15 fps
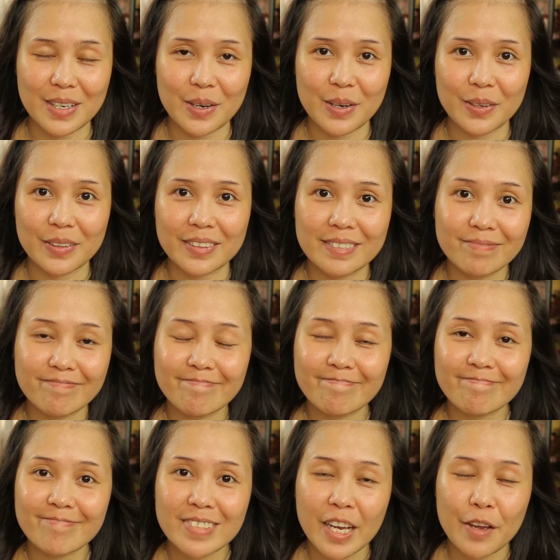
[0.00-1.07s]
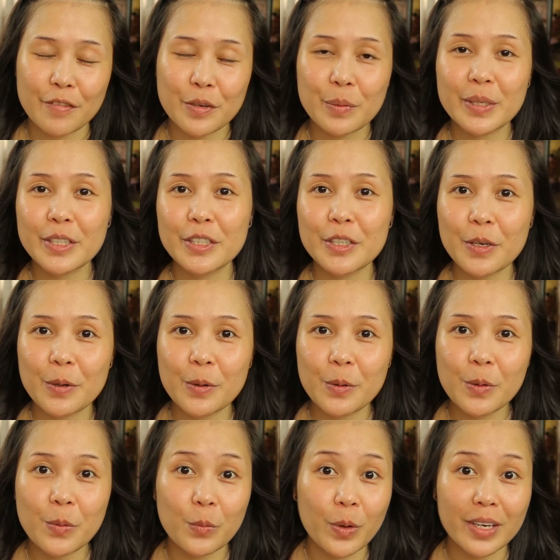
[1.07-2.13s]
So if you want to
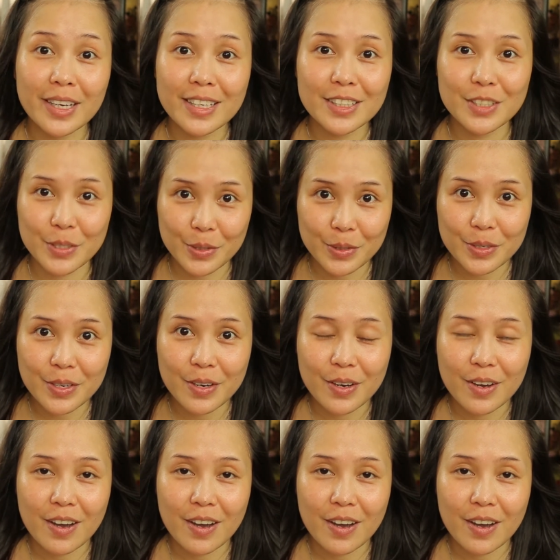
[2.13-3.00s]
know what I do